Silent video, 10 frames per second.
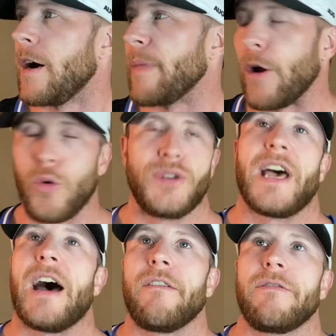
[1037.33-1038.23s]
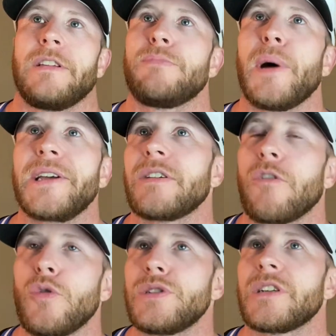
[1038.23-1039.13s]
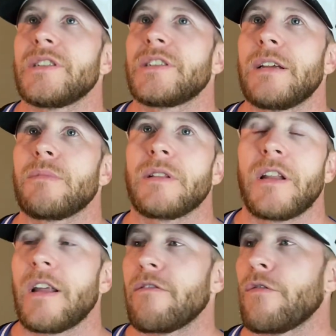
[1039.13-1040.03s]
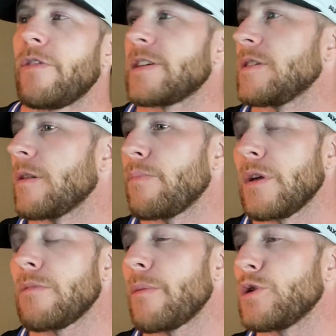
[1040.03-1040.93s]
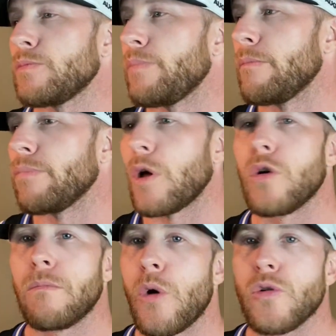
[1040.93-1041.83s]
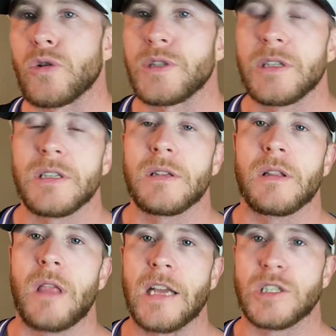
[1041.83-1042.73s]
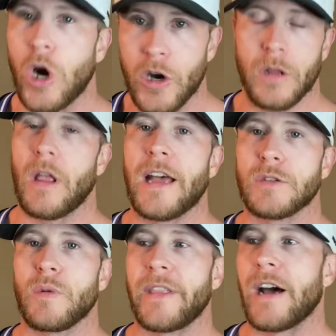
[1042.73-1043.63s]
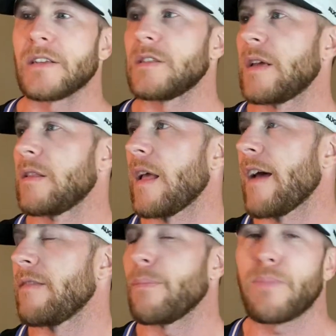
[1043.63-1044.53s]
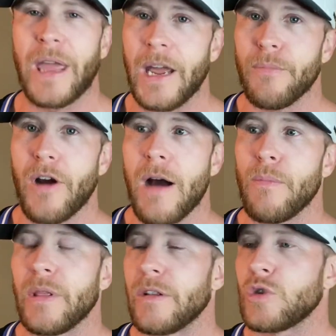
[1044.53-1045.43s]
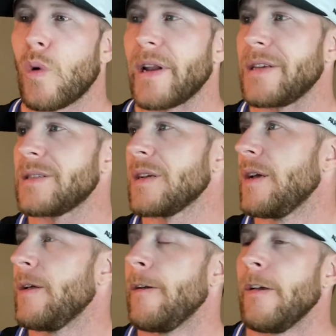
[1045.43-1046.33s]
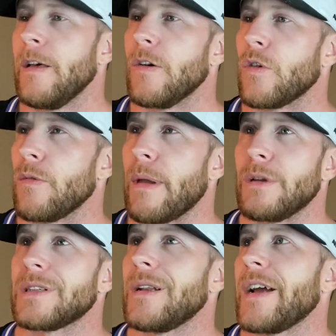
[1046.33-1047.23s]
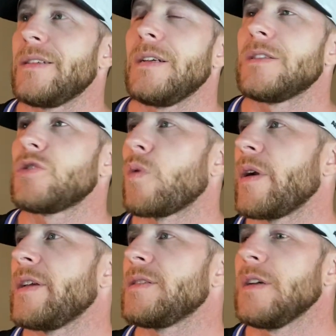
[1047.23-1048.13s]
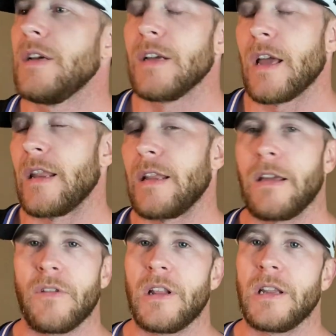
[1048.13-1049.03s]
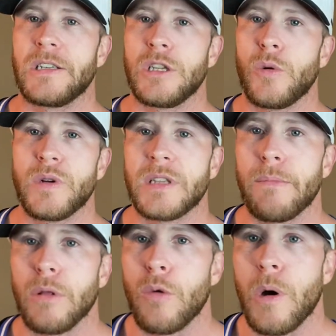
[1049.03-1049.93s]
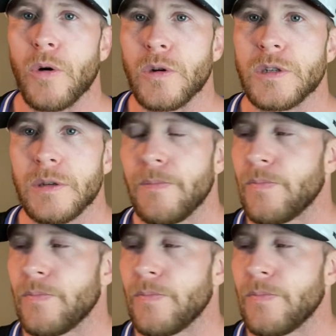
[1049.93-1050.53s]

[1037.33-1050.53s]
They always have. These bikes have always done the same thing. They never fix it. The BMW's been blowing motors since they started the S1000. They had the cam problem in the 20s, or maybe it's the 19s and 20s. And even in these new ones, they blow motors.